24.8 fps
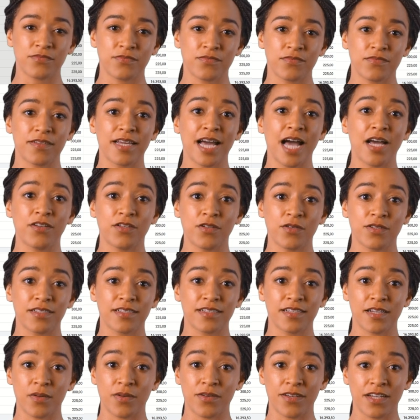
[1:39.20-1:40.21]
Now you
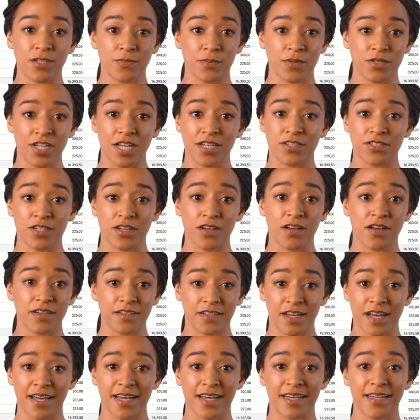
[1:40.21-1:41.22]
can see what this projection
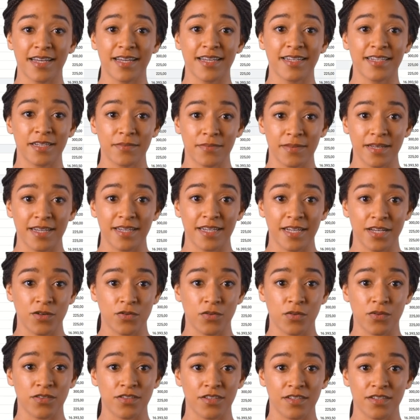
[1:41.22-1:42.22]
looks like in the intermediate
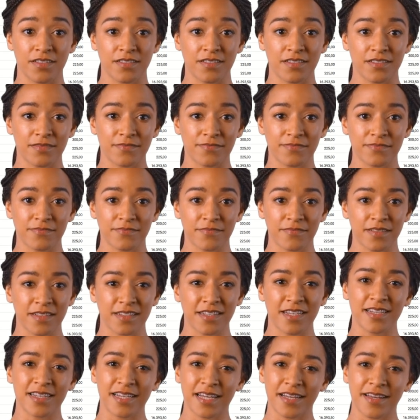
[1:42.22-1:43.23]
quarters.
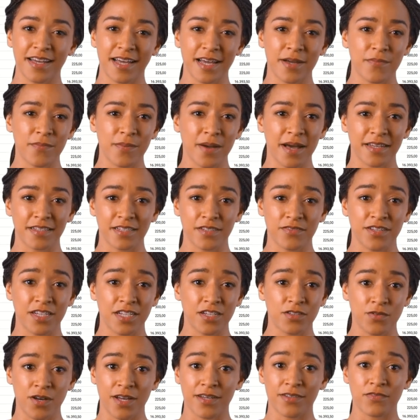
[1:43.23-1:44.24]
To see the impact of
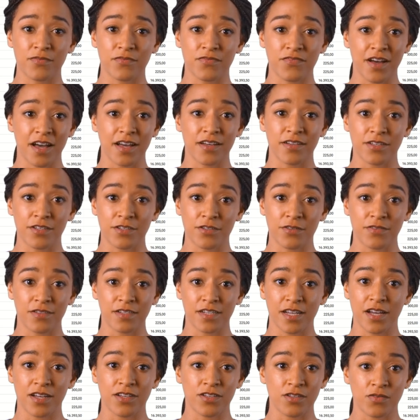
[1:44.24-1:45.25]
this trend on values
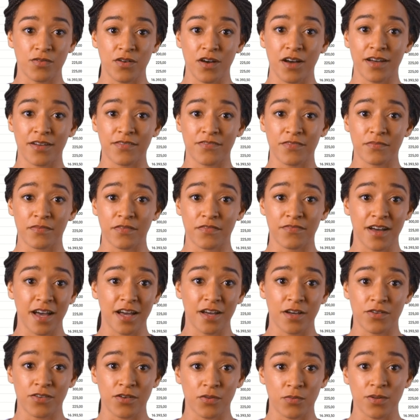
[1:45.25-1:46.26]
that are derived from the
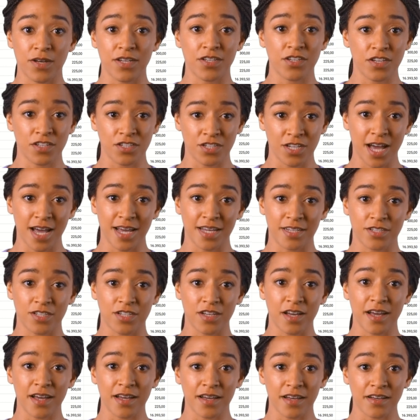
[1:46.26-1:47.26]
value that we just
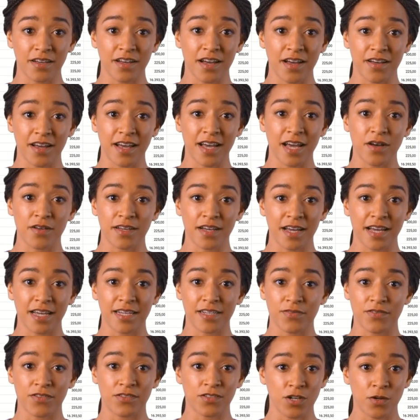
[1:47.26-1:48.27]
changed, click the
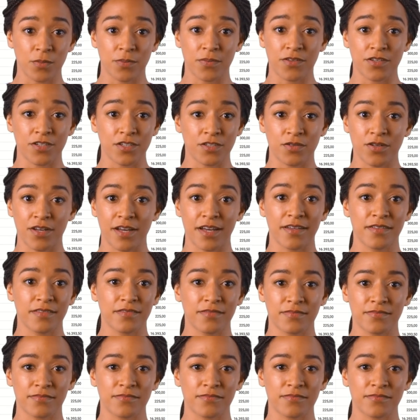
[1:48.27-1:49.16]
calculator on top of the screen.